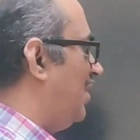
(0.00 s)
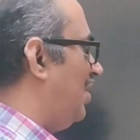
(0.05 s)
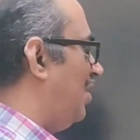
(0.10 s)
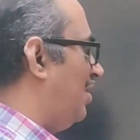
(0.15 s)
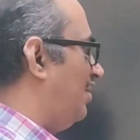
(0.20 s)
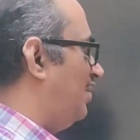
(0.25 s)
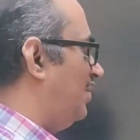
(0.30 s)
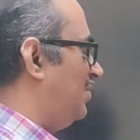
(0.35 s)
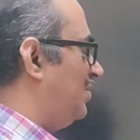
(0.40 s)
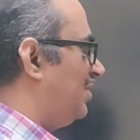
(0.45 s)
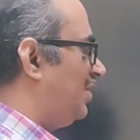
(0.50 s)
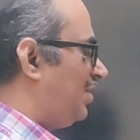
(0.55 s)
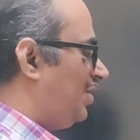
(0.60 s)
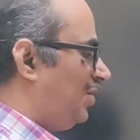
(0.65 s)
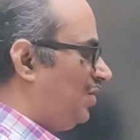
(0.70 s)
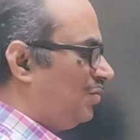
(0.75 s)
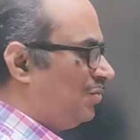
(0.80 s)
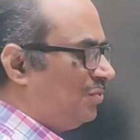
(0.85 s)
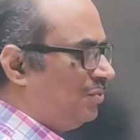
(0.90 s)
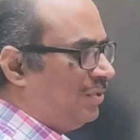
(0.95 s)
by opposite,
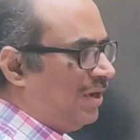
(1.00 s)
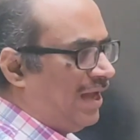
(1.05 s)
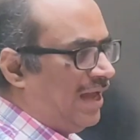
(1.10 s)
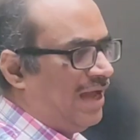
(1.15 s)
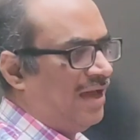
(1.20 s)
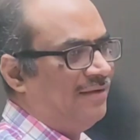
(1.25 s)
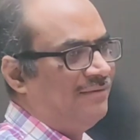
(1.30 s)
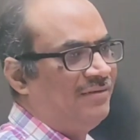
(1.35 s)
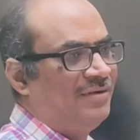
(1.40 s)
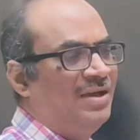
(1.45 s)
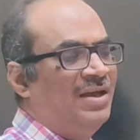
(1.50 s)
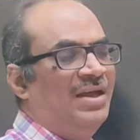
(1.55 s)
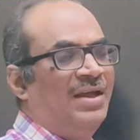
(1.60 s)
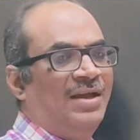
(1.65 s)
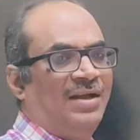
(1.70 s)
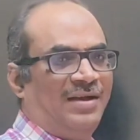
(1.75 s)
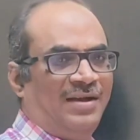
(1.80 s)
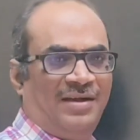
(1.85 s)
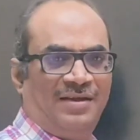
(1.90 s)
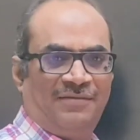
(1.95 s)
you have
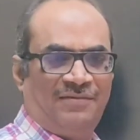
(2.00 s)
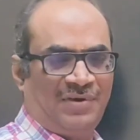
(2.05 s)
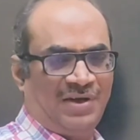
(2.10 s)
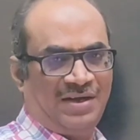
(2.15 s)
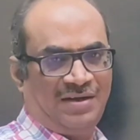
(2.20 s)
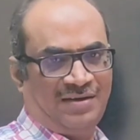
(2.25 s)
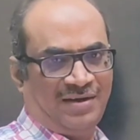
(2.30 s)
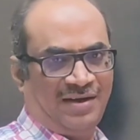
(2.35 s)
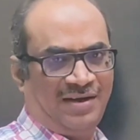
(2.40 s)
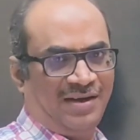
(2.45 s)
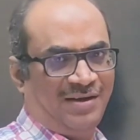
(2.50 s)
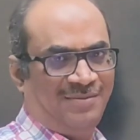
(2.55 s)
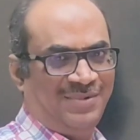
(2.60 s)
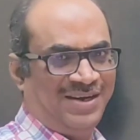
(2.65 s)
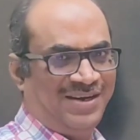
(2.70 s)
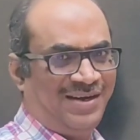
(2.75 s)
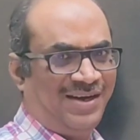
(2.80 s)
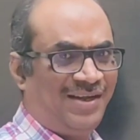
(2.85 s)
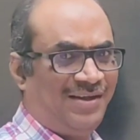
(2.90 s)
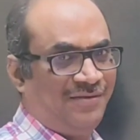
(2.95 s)
different
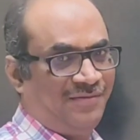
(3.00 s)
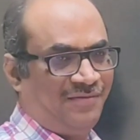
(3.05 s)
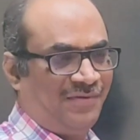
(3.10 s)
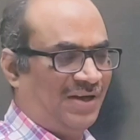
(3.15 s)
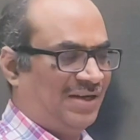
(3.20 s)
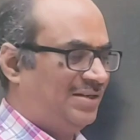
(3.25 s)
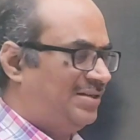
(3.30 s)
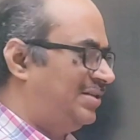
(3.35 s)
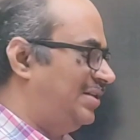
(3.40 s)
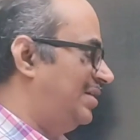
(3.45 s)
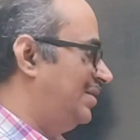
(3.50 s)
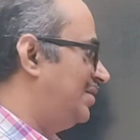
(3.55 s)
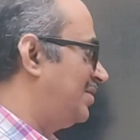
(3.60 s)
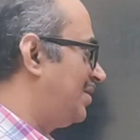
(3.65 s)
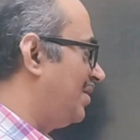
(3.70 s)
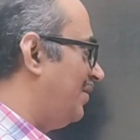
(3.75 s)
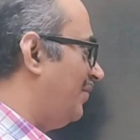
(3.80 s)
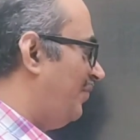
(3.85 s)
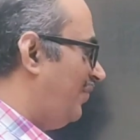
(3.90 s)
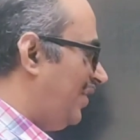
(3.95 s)
trigonometric
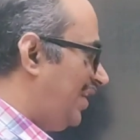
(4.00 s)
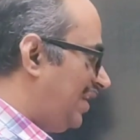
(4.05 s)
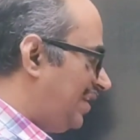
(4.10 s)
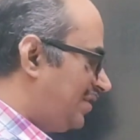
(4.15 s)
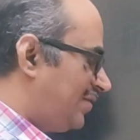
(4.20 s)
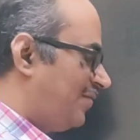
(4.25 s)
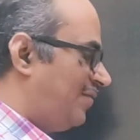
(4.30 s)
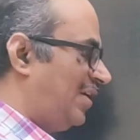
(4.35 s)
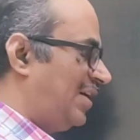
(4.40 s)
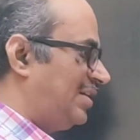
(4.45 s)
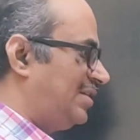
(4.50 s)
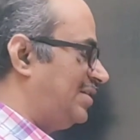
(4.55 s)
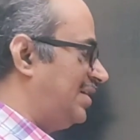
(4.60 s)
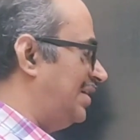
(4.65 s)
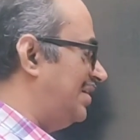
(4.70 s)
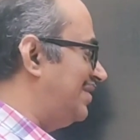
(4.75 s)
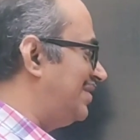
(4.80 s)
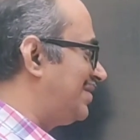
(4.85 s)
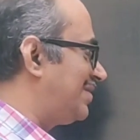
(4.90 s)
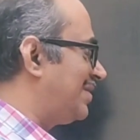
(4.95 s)
functions. These
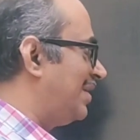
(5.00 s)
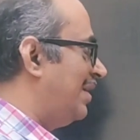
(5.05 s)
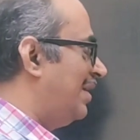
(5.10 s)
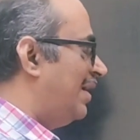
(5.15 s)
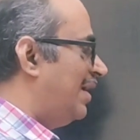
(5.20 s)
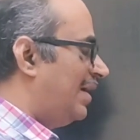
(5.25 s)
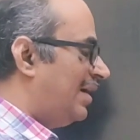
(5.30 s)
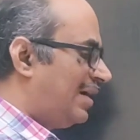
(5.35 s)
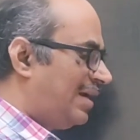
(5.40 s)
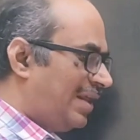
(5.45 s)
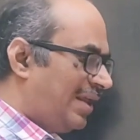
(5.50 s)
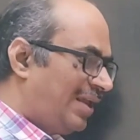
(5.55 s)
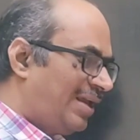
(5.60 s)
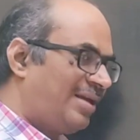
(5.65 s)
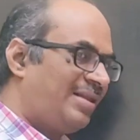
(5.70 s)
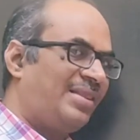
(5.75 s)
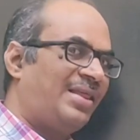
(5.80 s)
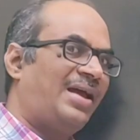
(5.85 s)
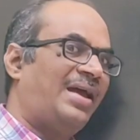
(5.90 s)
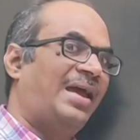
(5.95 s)
functions
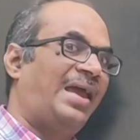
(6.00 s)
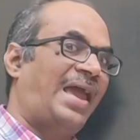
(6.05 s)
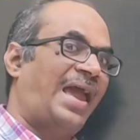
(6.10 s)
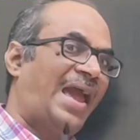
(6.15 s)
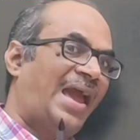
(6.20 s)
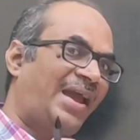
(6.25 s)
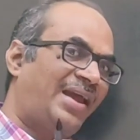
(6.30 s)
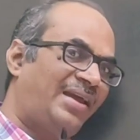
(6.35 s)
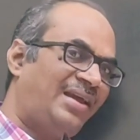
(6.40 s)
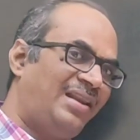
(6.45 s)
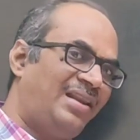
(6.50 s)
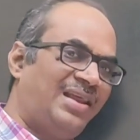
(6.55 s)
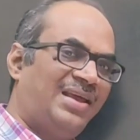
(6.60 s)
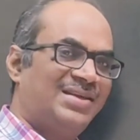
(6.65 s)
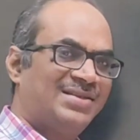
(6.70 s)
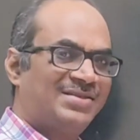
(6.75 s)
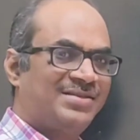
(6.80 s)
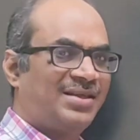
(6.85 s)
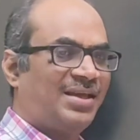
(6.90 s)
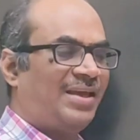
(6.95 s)
take the angle
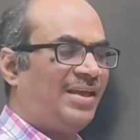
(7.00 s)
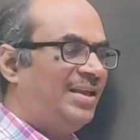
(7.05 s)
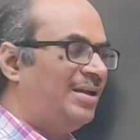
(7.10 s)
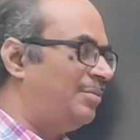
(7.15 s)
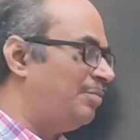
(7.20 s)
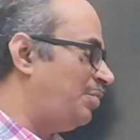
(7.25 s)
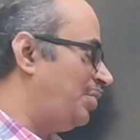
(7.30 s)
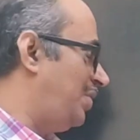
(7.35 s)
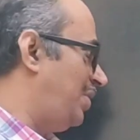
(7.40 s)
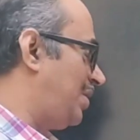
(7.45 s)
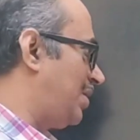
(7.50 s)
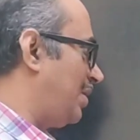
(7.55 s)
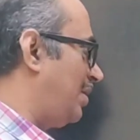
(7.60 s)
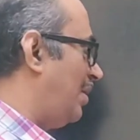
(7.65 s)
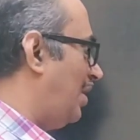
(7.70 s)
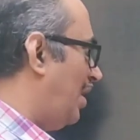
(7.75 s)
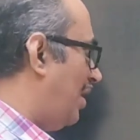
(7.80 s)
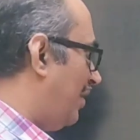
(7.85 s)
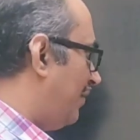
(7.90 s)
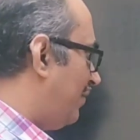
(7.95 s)
as the input
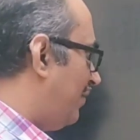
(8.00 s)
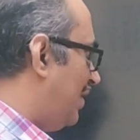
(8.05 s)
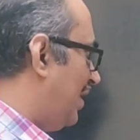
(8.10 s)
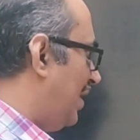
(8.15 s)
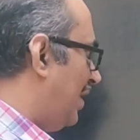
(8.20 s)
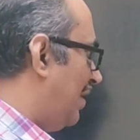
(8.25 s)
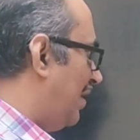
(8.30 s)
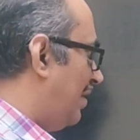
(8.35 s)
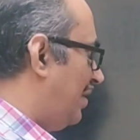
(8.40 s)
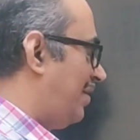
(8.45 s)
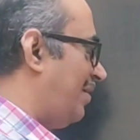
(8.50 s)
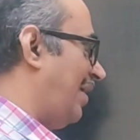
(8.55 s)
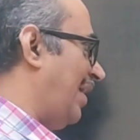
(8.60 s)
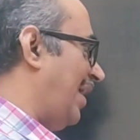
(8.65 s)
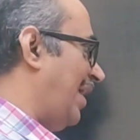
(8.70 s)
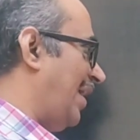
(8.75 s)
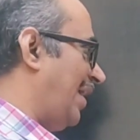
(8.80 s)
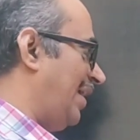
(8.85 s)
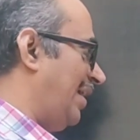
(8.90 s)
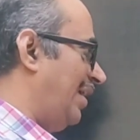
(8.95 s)
of the
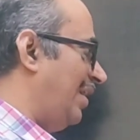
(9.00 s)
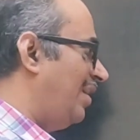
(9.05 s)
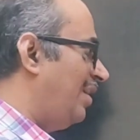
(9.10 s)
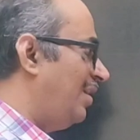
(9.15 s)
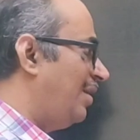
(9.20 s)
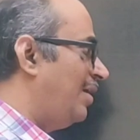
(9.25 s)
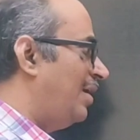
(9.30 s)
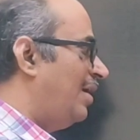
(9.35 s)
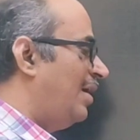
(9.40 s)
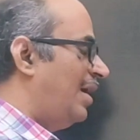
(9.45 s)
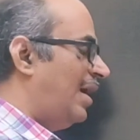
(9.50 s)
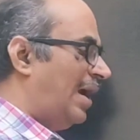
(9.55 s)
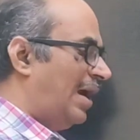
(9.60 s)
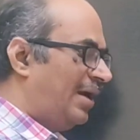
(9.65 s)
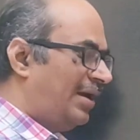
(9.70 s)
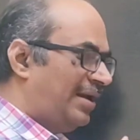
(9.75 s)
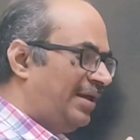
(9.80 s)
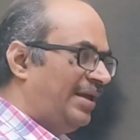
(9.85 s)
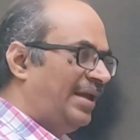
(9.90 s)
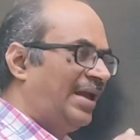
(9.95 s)
triangle,
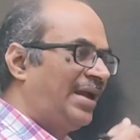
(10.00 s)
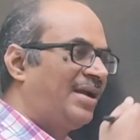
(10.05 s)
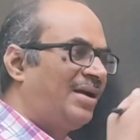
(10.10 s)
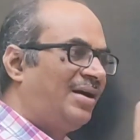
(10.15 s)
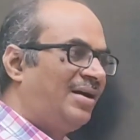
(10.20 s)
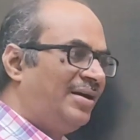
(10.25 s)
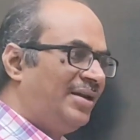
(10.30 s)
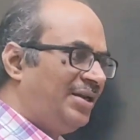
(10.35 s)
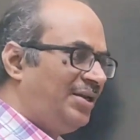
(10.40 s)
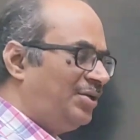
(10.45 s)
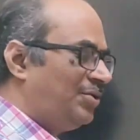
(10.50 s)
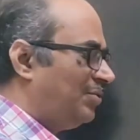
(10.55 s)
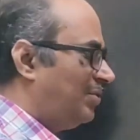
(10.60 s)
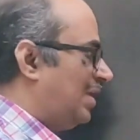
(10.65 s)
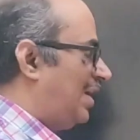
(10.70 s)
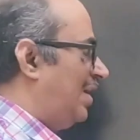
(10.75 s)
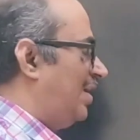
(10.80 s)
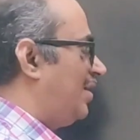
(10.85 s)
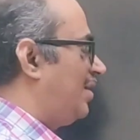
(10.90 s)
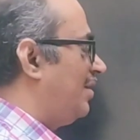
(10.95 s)
and according to
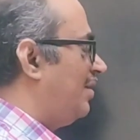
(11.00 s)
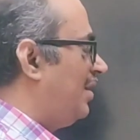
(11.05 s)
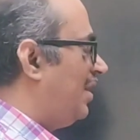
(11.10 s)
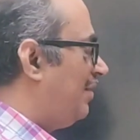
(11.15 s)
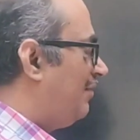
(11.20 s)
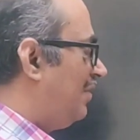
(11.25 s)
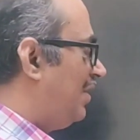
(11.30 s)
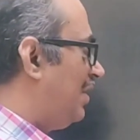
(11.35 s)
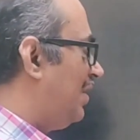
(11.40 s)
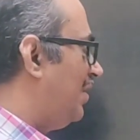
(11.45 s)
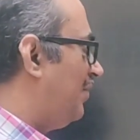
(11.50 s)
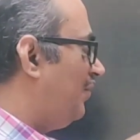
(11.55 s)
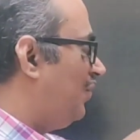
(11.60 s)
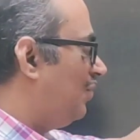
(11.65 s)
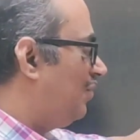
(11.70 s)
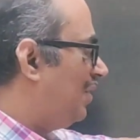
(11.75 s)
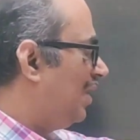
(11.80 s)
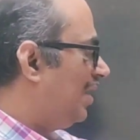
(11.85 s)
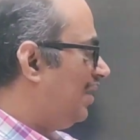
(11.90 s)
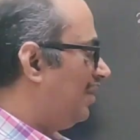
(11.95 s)
that they will give
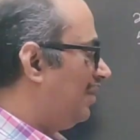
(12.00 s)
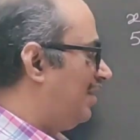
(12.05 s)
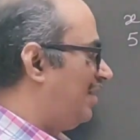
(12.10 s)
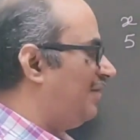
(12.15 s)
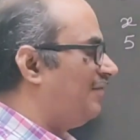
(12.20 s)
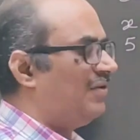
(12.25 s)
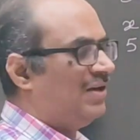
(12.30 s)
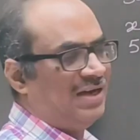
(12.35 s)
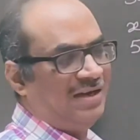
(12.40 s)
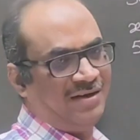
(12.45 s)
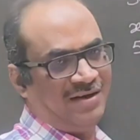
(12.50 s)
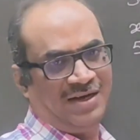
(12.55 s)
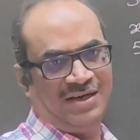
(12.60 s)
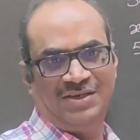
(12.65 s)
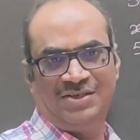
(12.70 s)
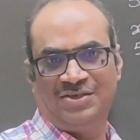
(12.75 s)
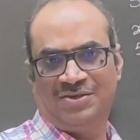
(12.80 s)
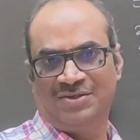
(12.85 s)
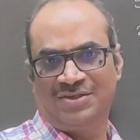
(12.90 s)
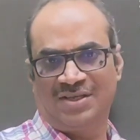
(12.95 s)
you the different
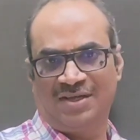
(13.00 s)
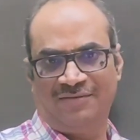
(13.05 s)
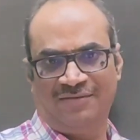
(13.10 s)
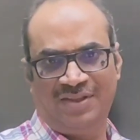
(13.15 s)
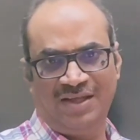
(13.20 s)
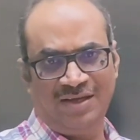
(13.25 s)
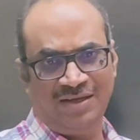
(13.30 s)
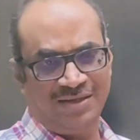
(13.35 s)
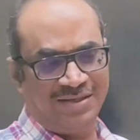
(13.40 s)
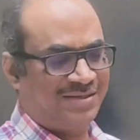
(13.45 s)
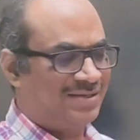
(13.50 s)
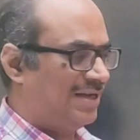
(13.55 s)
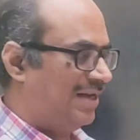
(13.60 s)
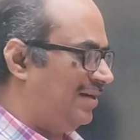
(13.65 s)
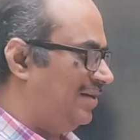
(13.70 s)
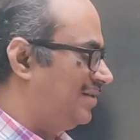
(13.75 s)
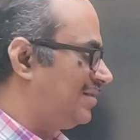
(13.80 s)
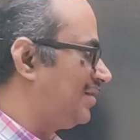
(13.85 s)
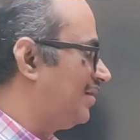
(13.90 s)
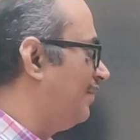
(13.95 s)
ratios of the
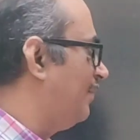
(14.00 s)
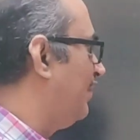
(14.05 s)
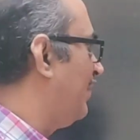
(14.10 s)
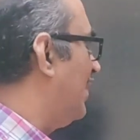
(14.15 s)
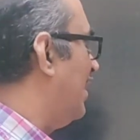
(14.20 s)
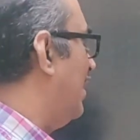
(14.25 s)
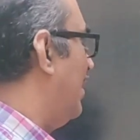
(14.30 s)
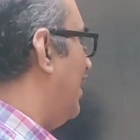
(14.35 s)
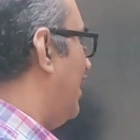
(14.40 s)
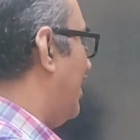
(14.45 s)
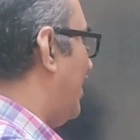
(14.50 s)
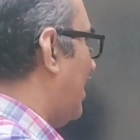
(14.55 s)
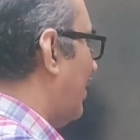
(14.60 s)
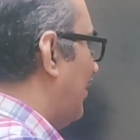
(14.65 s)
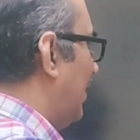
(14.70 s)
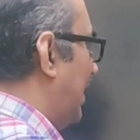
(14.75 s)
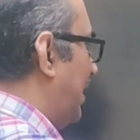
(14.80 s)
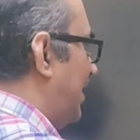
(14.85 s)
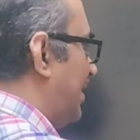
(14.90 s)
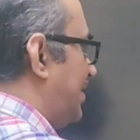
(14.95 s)
sides.
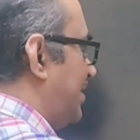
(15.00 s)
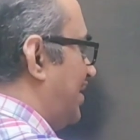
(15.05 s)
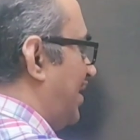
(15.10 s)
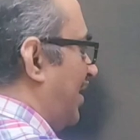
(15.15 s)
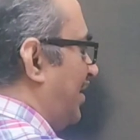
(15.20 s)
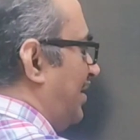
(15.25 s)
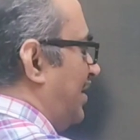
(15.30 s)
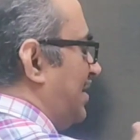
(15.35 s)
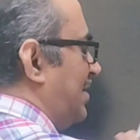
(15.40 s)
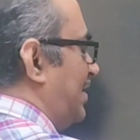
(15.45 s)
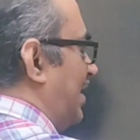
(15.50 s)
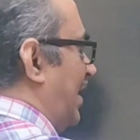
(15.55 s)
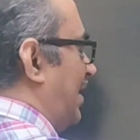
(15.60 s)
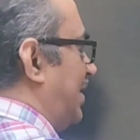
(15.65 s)
Now let us take this